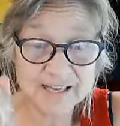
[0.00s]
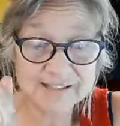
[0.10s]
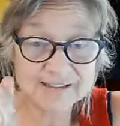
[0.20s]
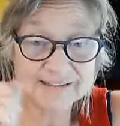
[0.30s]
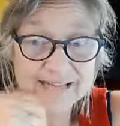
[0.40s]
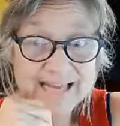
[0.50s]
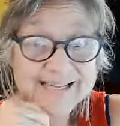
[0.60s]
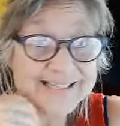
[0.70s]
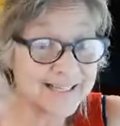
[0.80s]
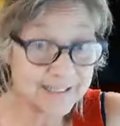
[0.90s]
I, I
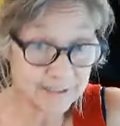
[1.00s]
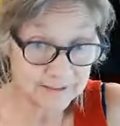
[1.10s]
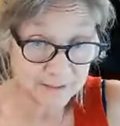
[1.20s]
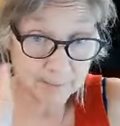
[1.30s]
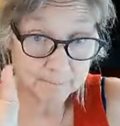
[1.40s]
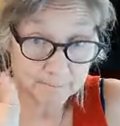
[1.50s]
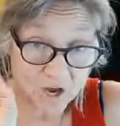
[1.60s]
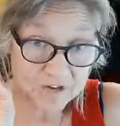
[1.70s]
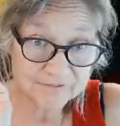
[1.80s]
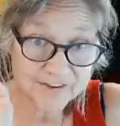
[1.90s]
didn't get a, a
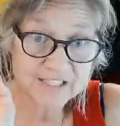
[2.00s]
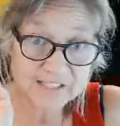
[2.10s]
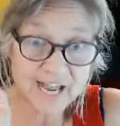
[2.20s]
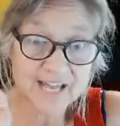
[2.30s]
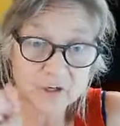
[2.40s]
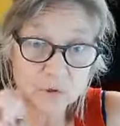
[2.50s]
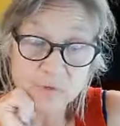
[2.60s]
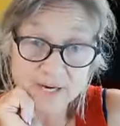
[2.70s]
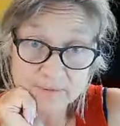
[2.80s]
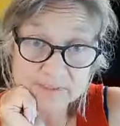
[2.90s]
bona fide title
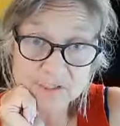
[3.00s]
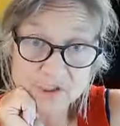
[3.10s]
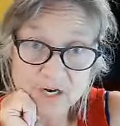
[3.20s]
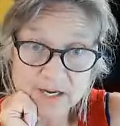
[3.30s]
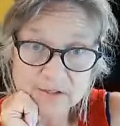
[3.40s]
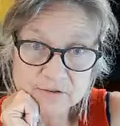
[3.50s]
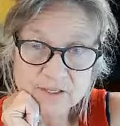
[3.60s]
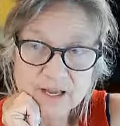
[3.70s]
when I was a child,